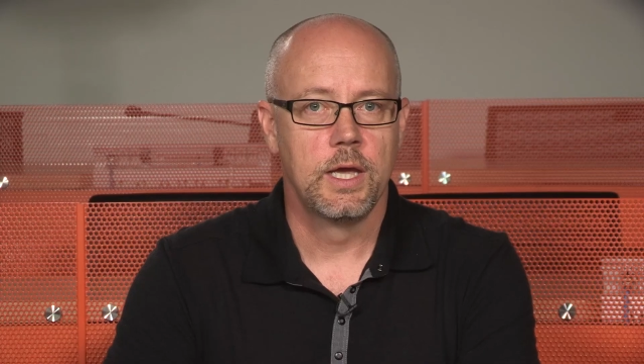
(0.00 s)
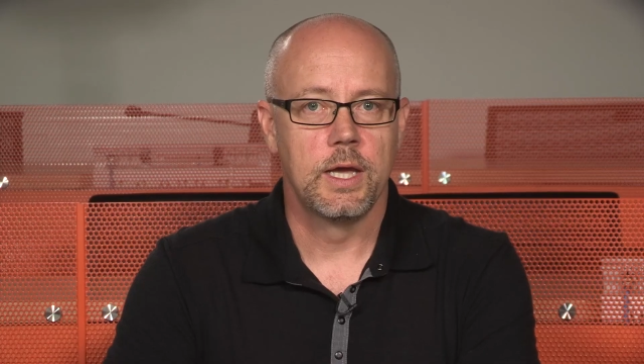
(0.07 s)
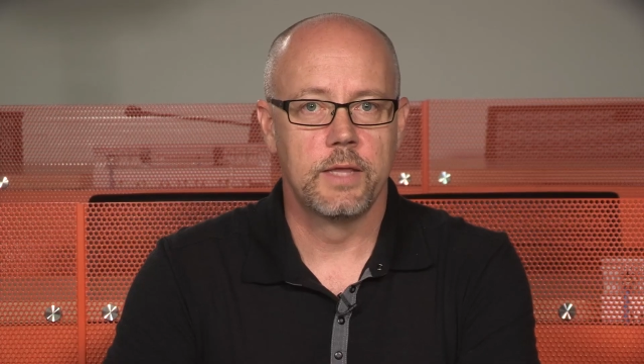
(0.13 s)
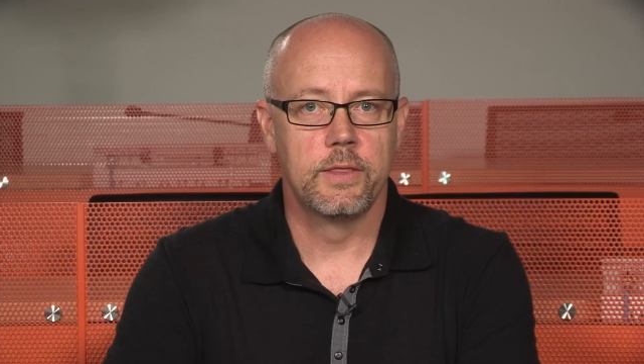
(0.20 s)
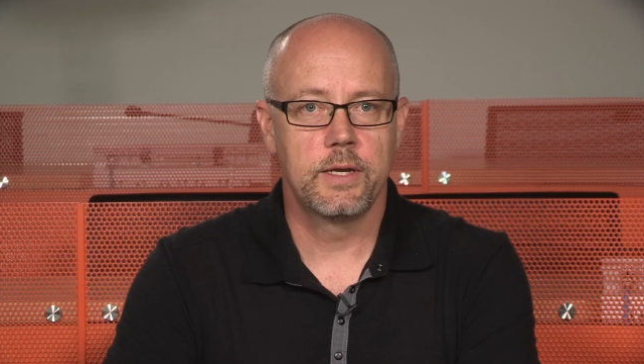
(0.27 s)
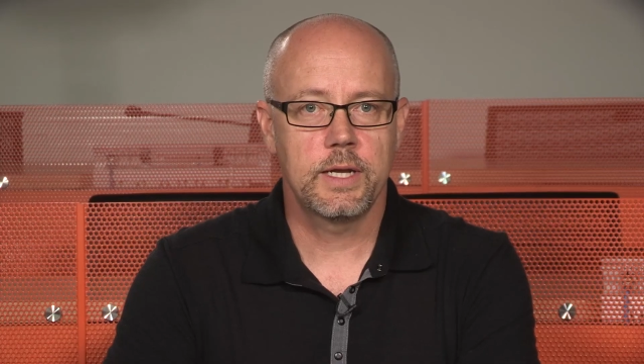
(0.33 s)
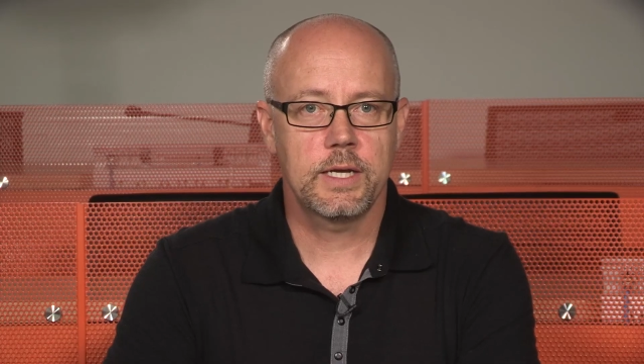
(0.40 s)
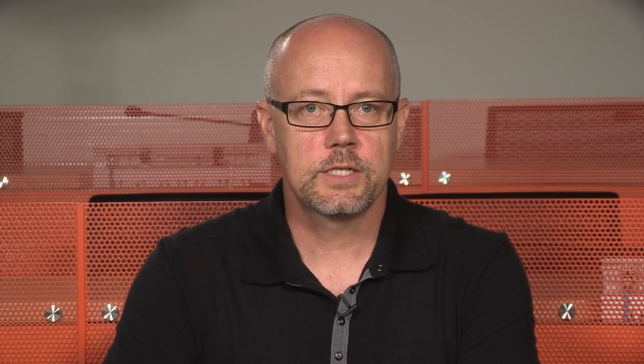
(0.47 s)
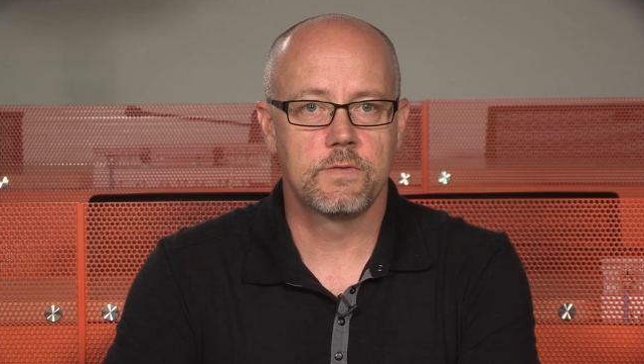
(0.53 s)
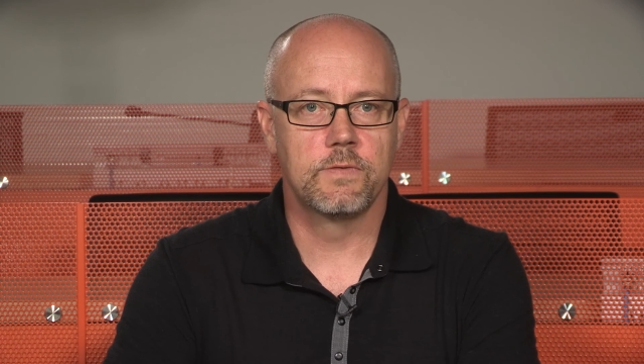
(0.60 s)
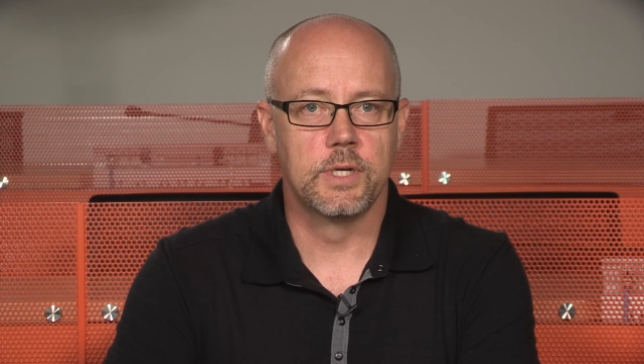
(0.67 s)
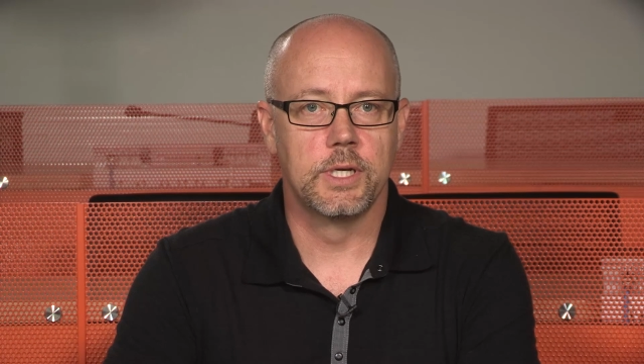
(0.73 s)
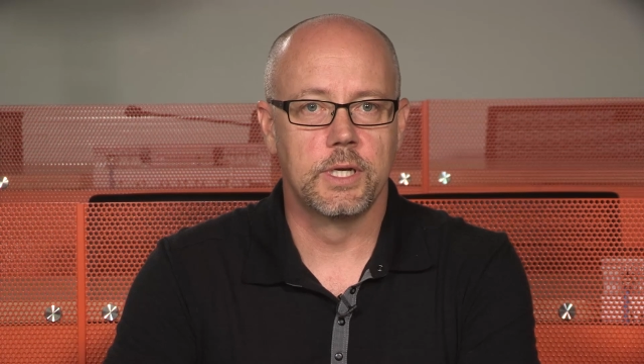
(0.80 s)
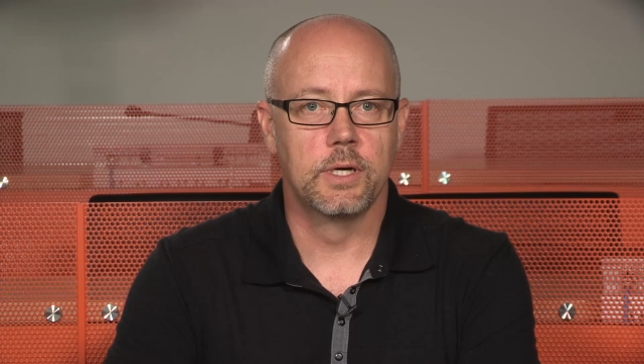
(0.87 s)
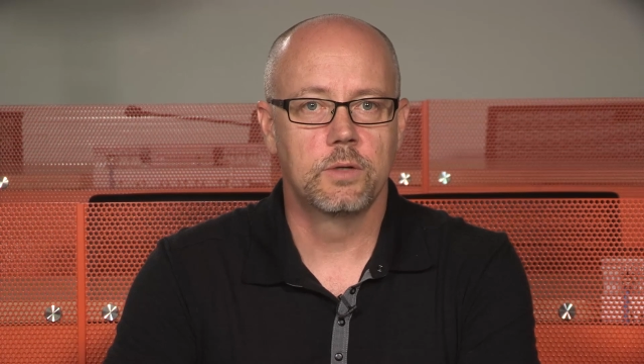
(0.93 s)
In the next
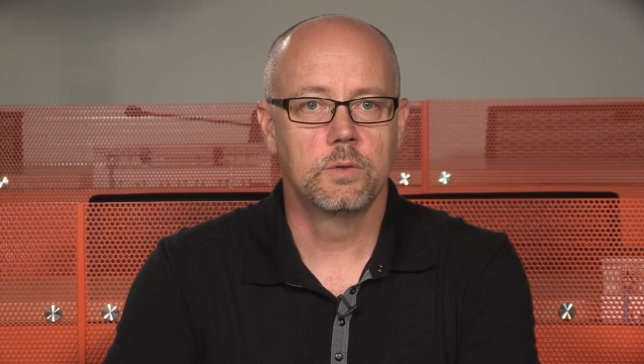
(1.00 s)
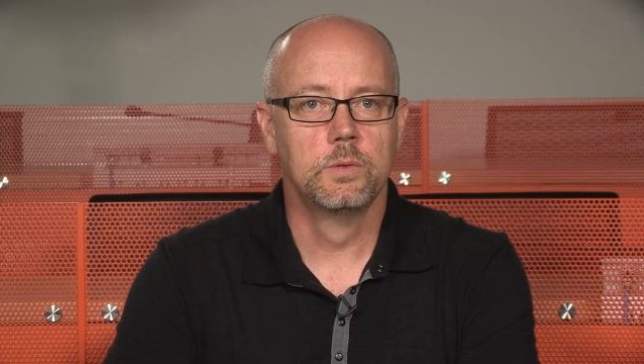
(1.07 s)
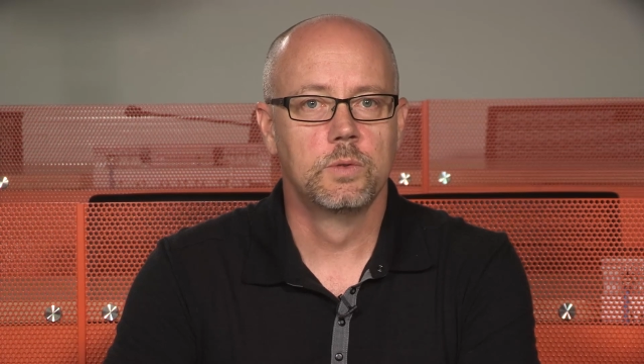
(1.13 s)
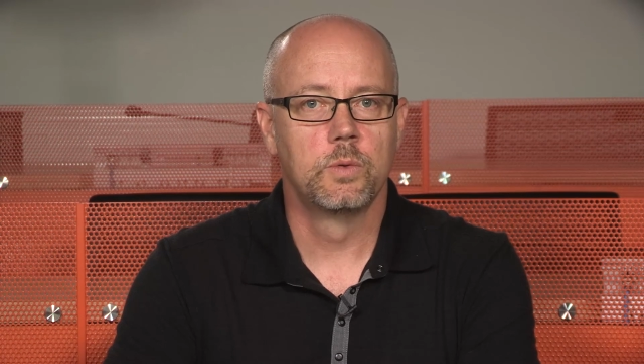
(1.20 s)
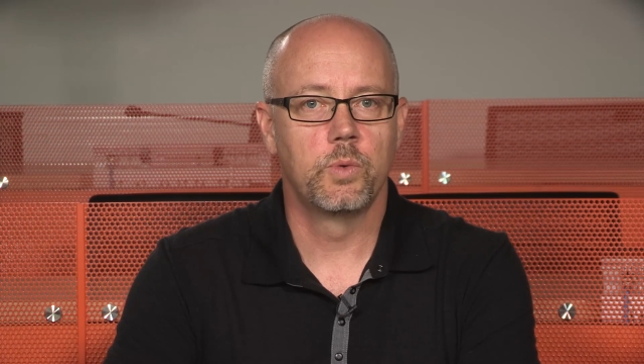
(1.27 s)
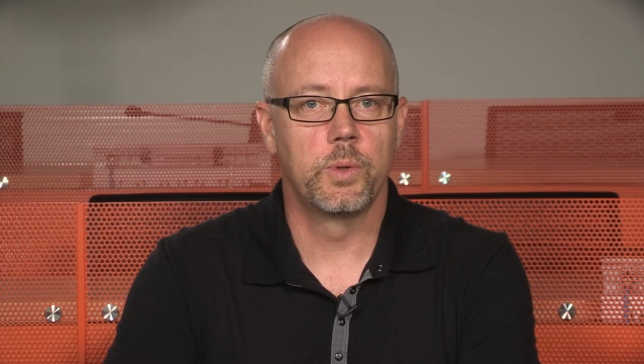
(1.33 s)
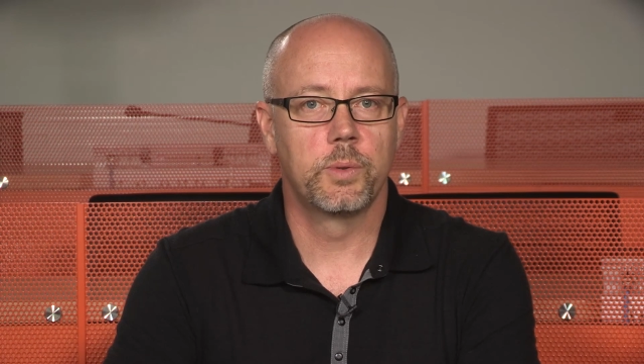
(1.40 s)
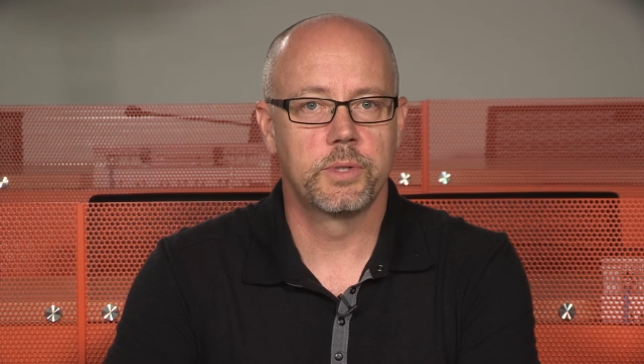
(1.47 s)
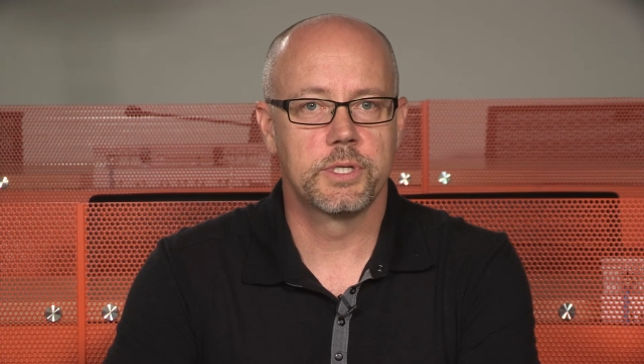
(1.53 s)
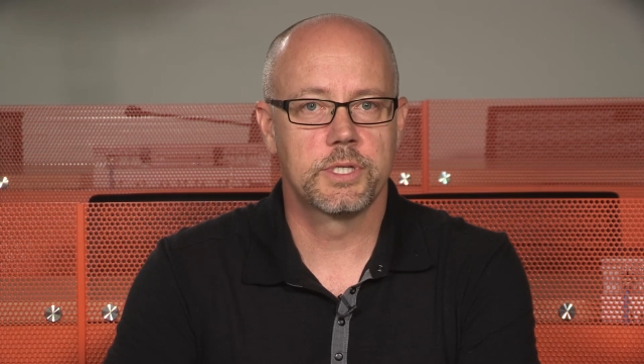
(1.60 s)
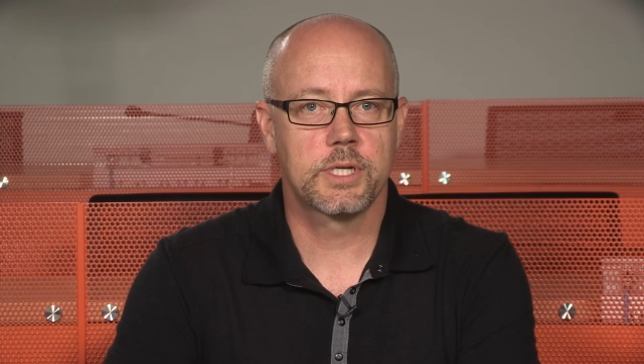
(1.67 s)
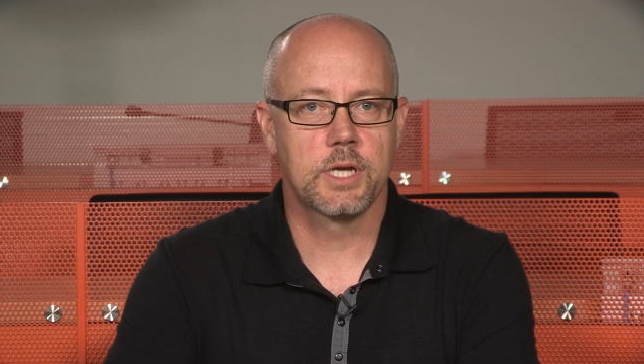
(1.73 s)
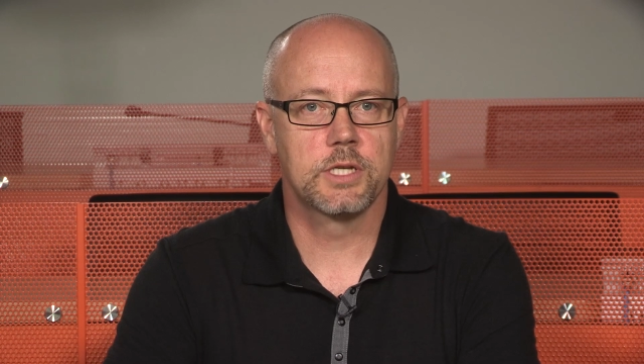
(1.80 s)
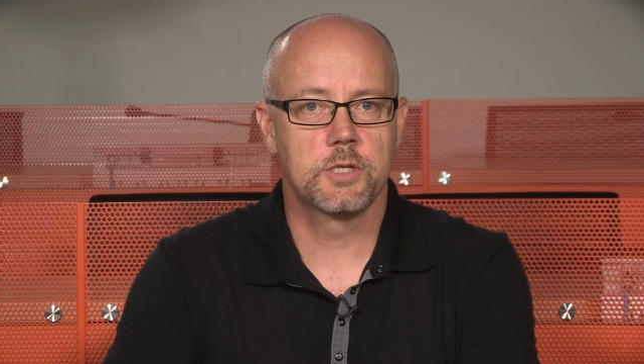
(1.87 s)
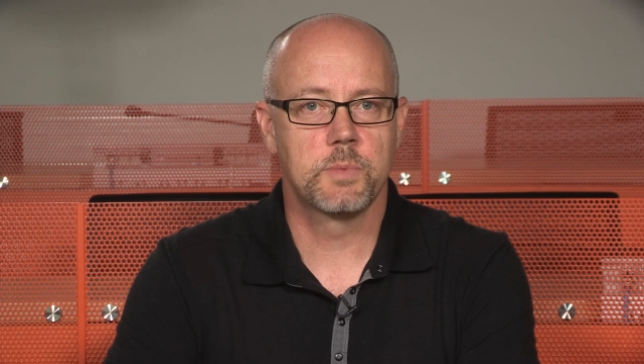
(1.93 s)
video, we will discuss